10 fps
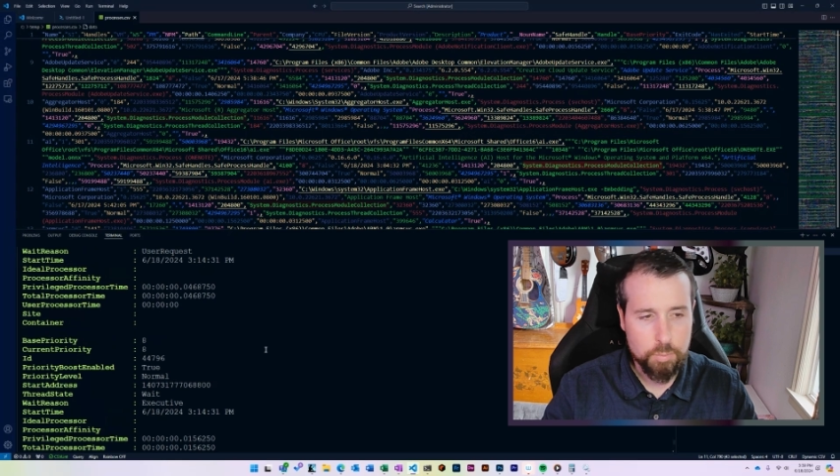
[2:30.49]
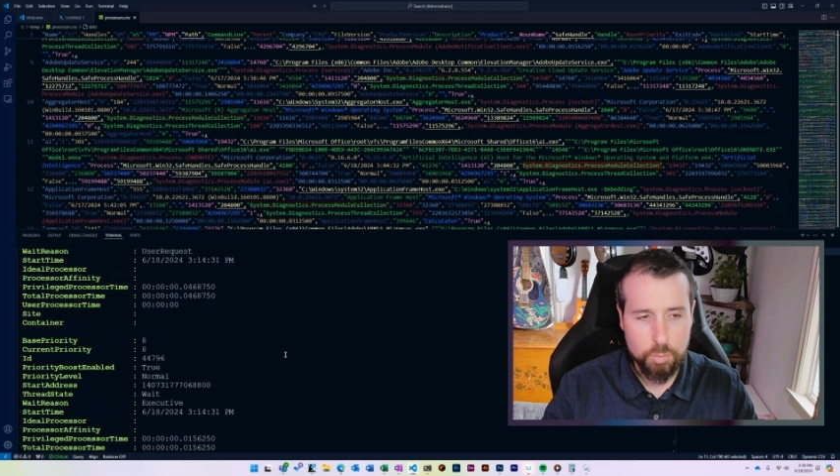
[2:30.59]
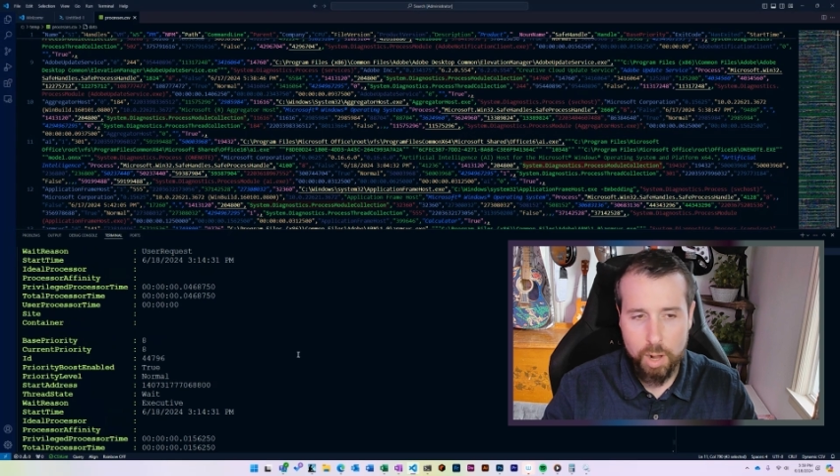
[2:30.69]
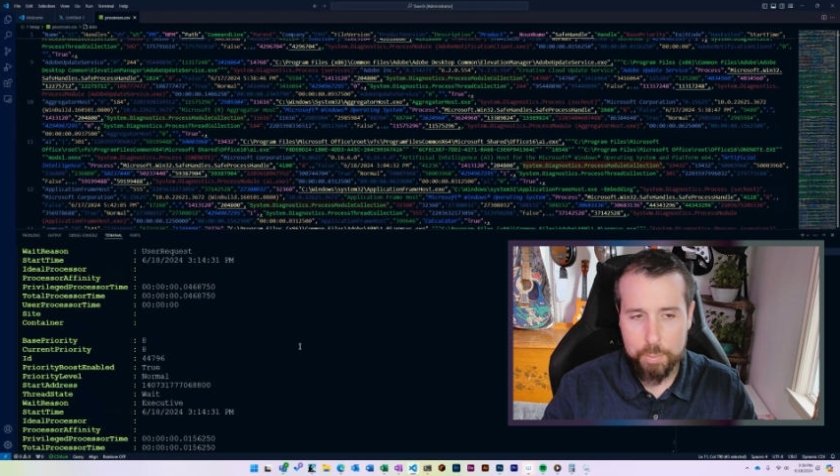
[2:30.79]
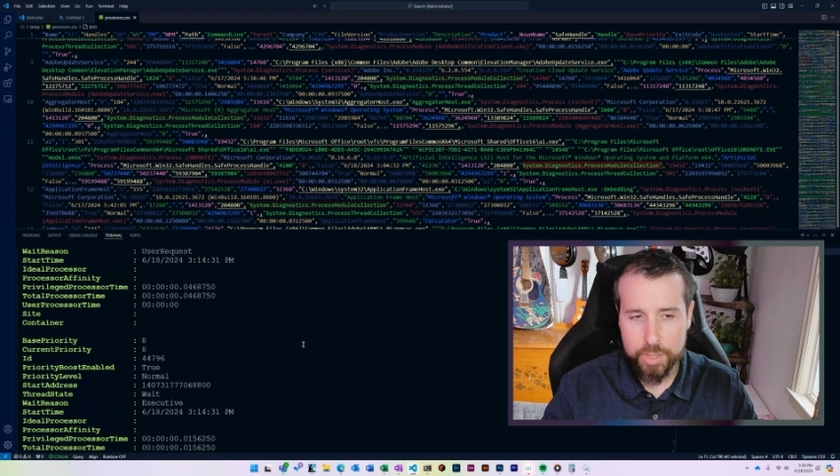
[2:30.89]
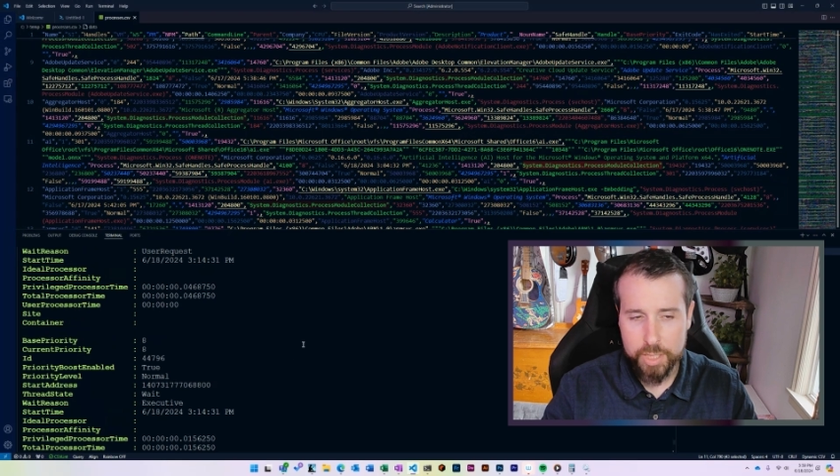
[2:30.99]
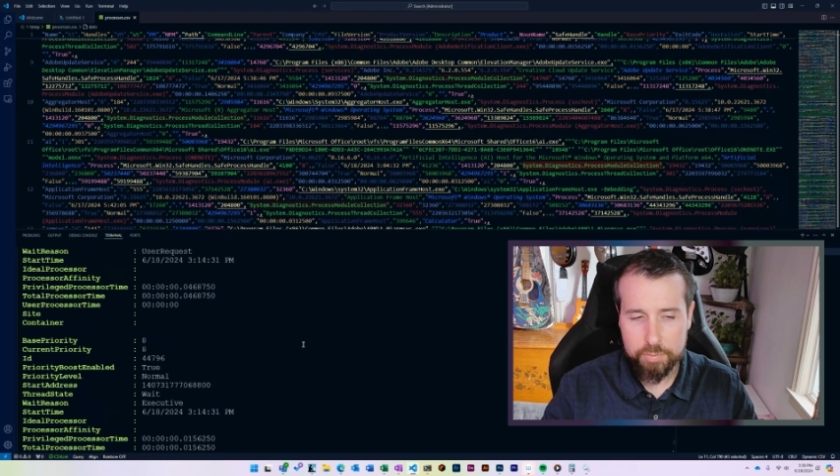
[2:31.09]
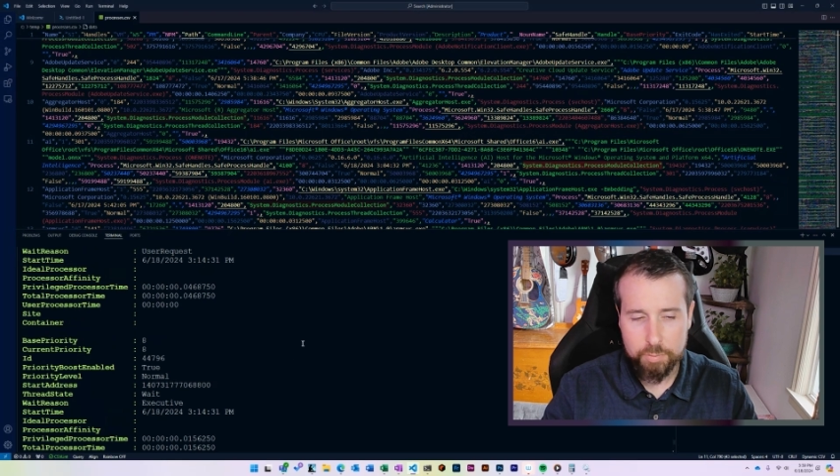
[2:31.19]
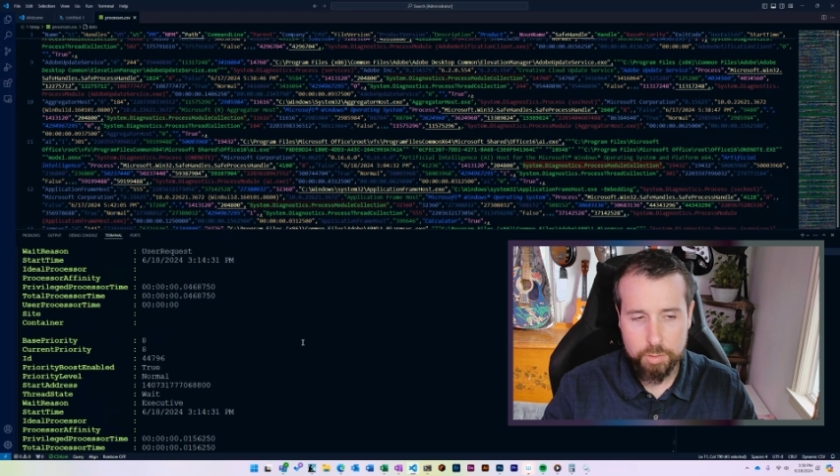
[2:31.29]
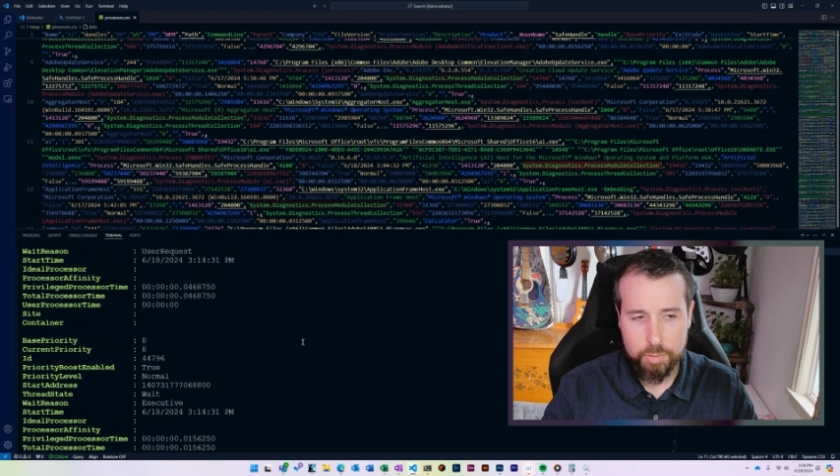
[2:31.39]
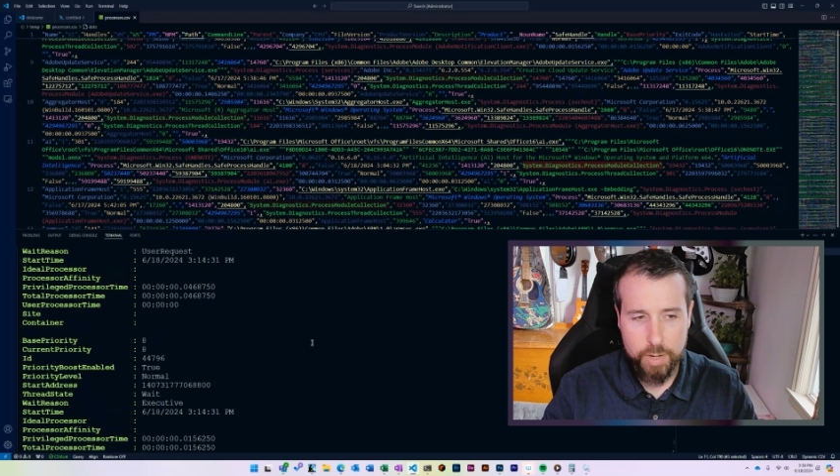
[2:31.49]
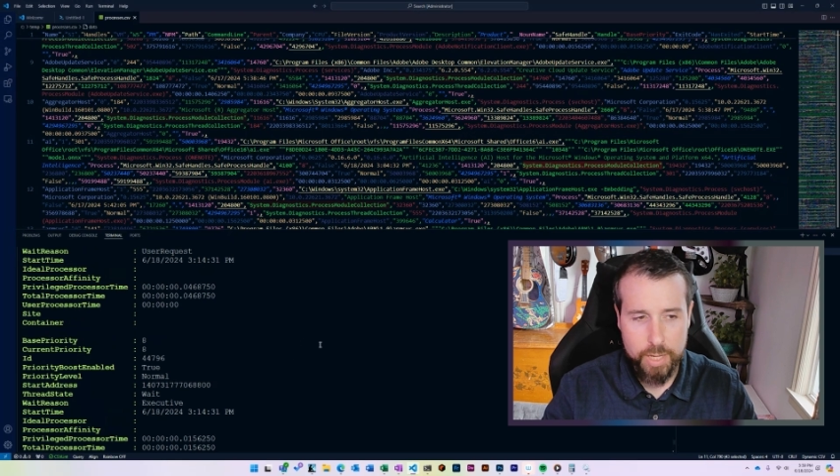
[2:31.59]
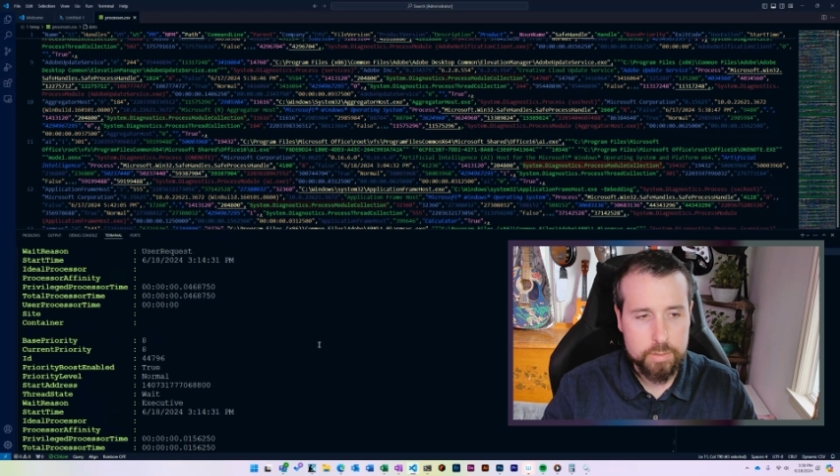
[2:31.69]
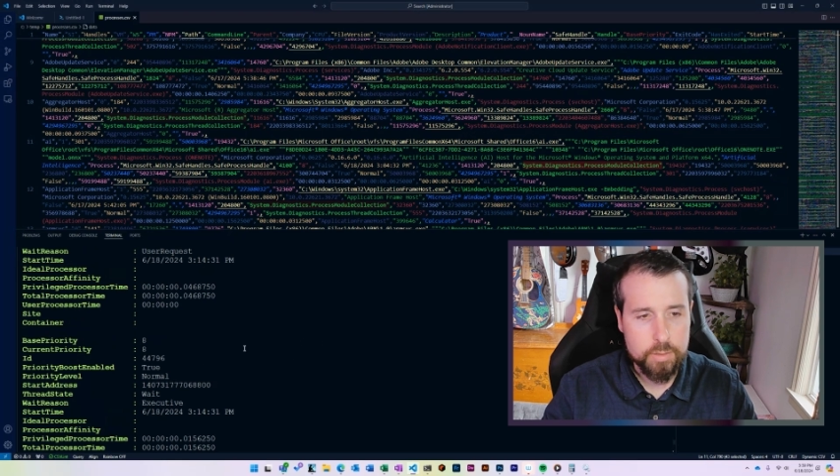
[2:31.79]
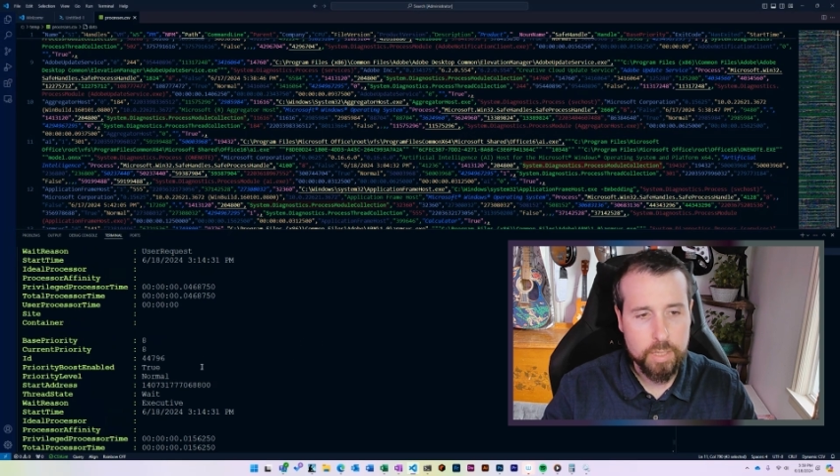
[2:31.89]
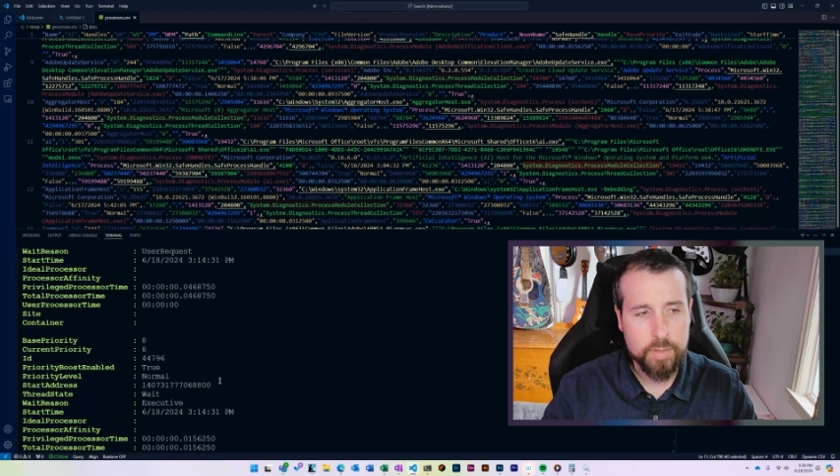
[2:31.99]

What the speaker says: property for threads.